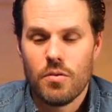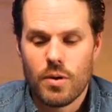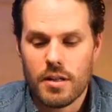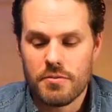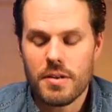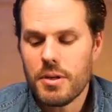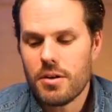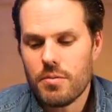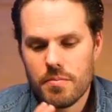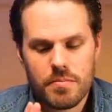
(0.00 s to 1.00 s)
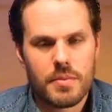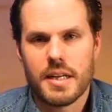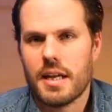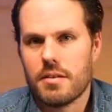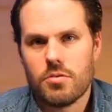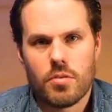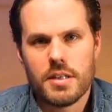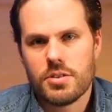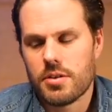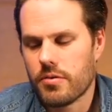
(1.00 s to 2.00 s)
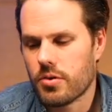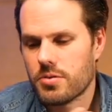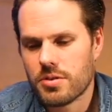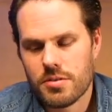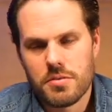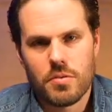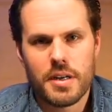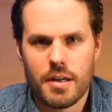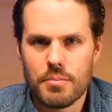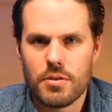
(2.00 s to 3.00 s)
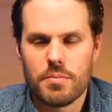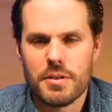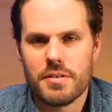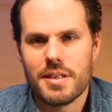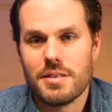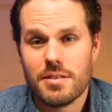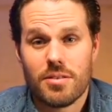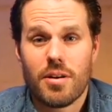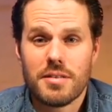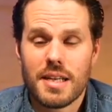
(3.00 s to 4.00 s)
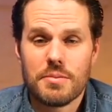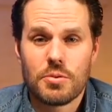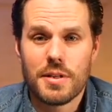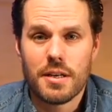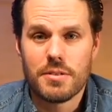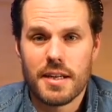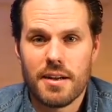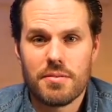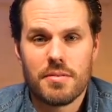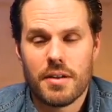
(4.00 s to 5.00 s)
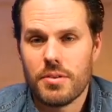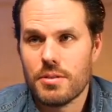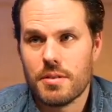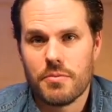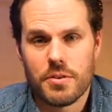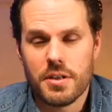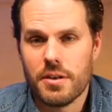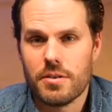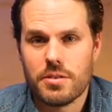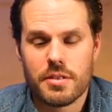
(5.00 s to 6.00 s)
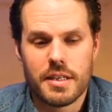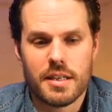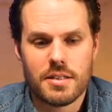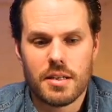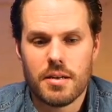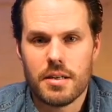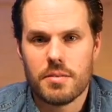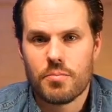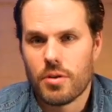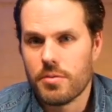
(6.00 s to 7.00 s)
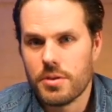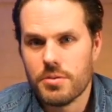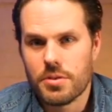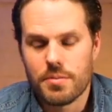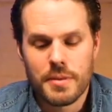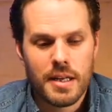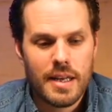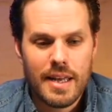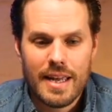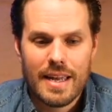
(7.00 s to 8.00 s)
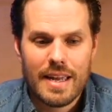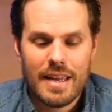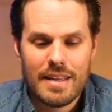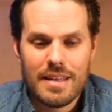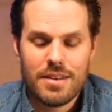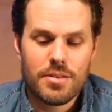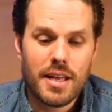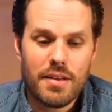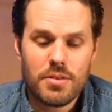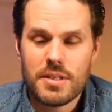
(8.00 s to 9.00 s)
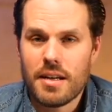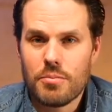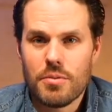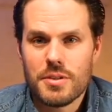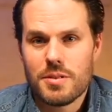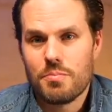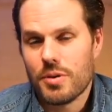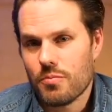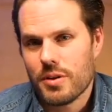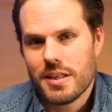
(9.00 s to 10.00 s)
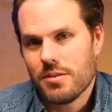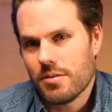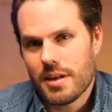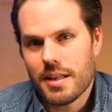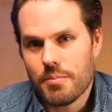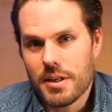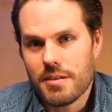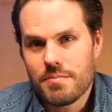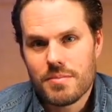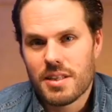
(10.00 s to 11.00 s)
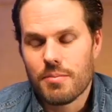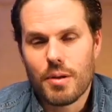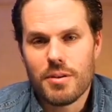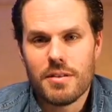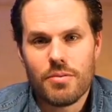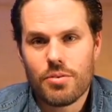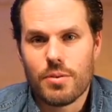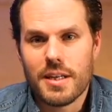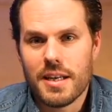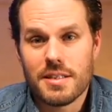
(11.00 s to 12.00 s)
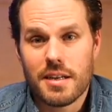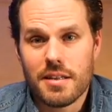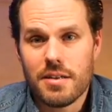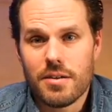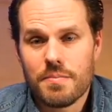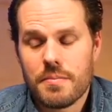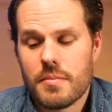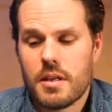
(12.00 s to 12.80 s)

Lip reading: while on Vimeo, again, great servers, great upload abilities. There are times where they go down. I've used them for years, like as a pro user. They have their down moments, but when they do, they're not that many. It's like maybe 3 days out of the year.